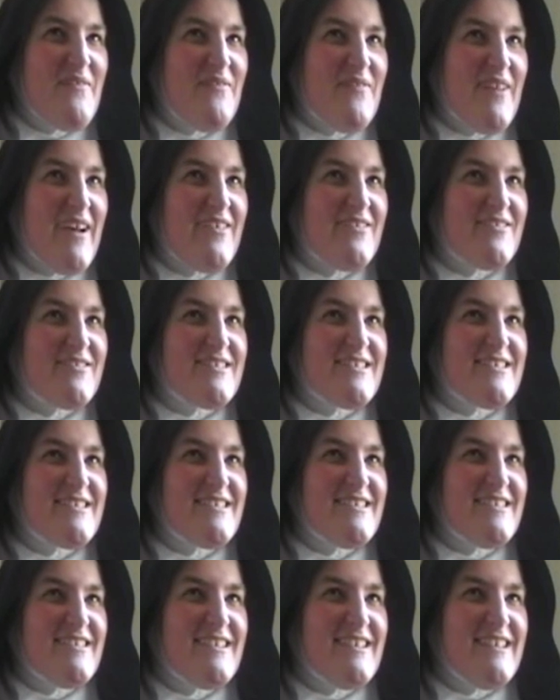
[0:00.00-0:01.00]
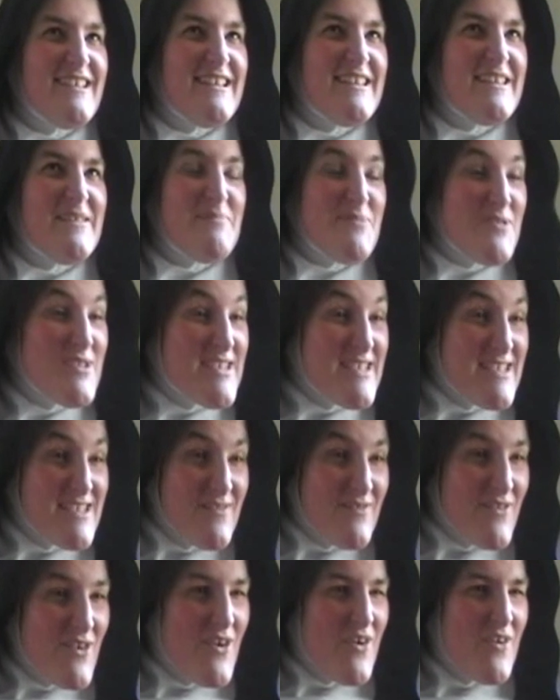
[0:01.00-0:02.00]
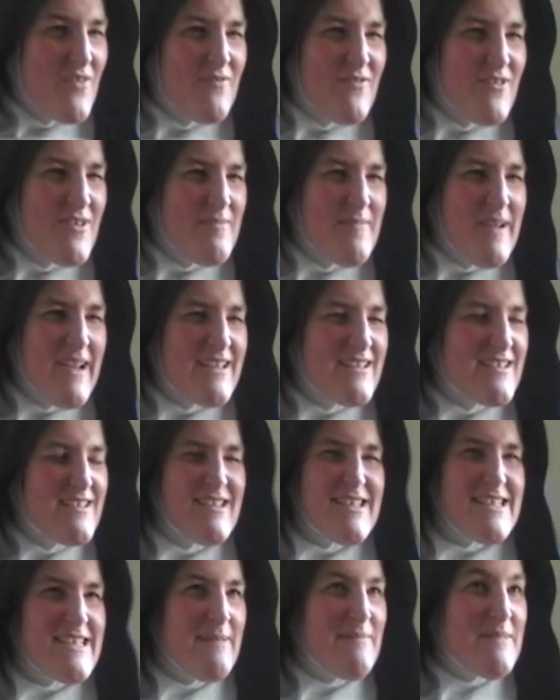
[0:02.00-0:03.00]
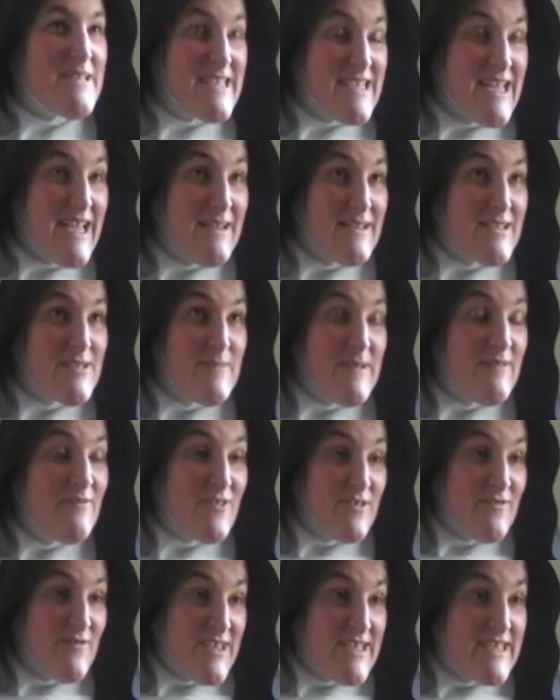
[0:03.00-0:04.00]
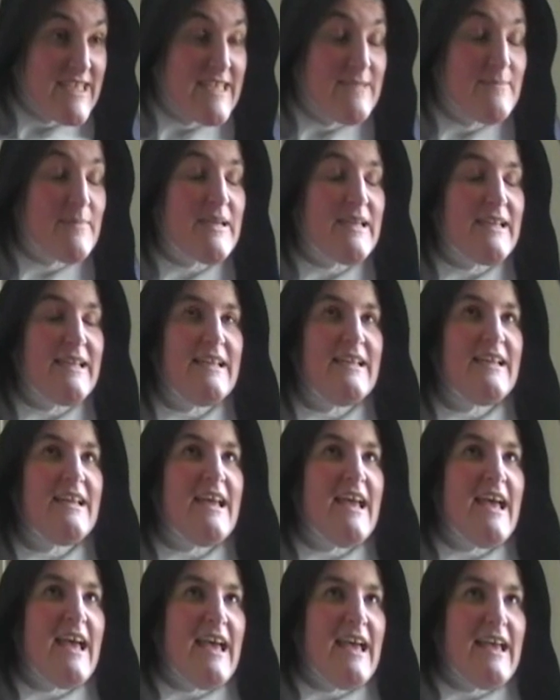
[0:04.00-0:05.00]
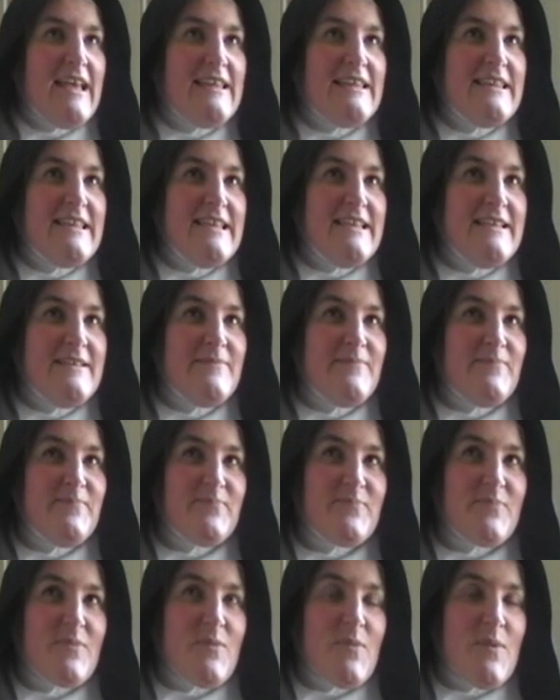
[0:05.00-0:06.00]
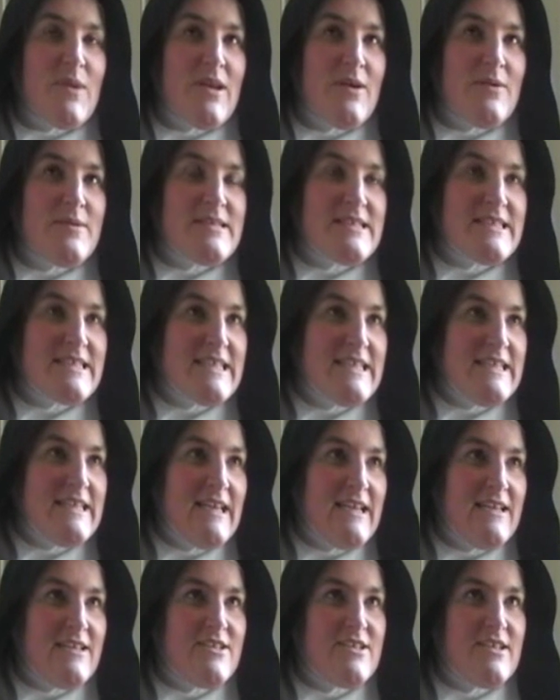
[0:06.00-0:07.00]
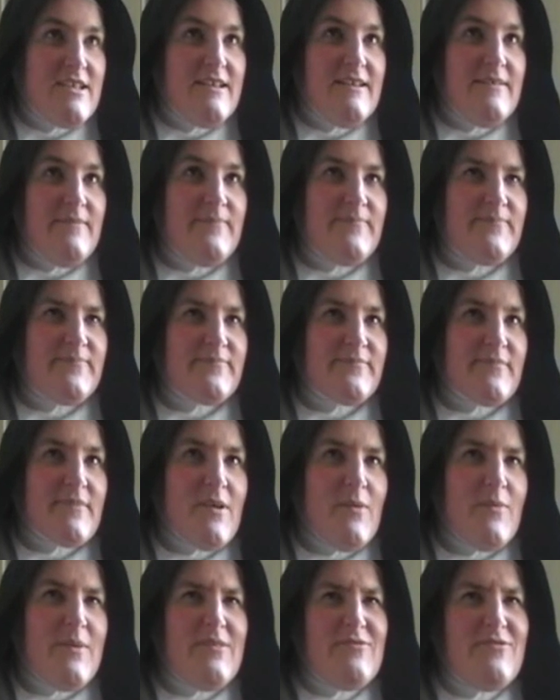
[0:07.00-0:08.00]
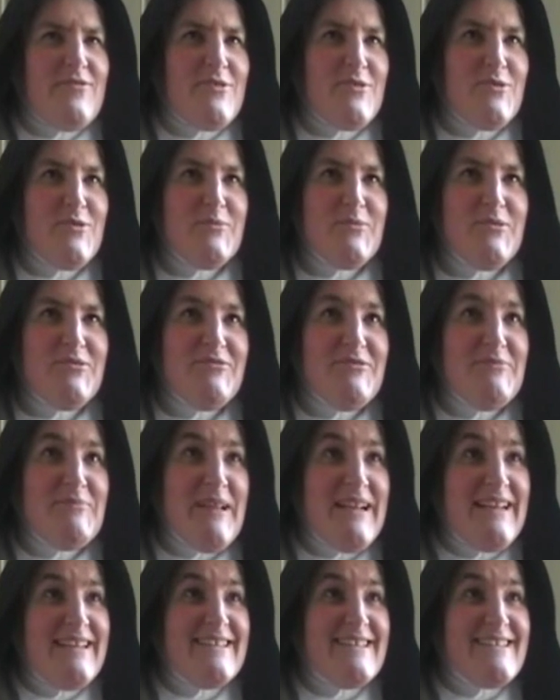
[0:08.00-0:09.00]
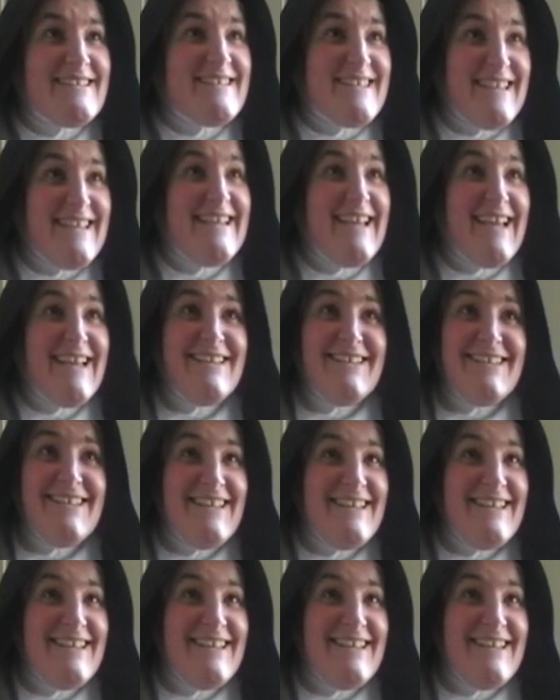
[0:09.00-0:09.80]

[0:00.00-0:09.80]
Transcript: felt the presence of God very much, and something touched me very, very deeply. And then when I was a teenager, I went through the normal rebellious teenage